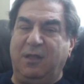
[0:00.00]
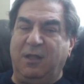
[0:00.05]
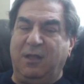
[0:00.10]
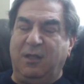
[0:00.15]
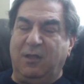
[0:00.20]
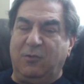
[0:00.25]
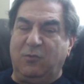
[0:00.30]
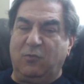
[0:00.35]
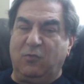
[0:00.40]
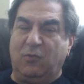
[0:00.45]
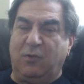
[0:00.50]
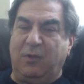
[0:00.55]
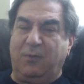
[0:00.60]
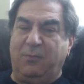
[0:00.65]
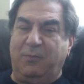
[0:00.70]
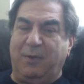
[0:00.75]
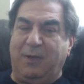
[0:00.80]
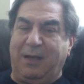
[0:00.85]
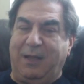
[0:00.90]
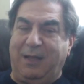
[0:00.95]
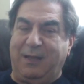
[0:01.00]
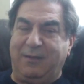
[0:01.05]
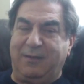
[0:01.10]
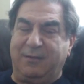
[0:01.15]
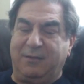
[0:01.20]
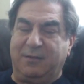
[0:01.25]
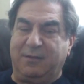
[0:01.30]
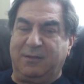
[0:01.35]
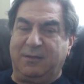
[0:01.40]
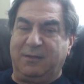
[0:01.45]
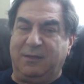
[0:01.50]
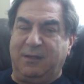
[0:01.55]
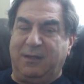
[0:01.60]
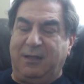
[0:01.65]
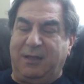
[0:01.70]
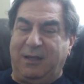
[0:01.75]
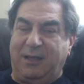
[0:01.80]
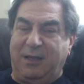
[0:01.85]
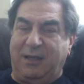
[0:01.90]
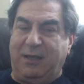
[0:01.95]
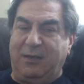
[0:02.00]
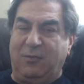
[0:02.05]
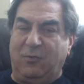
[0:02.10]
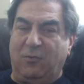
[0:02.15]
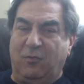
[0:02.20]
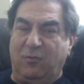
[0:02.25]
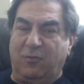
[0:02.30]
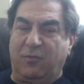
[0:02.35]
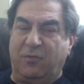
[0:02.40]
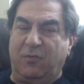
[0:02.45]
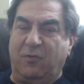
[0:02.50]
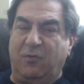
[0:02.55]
to the bladder and also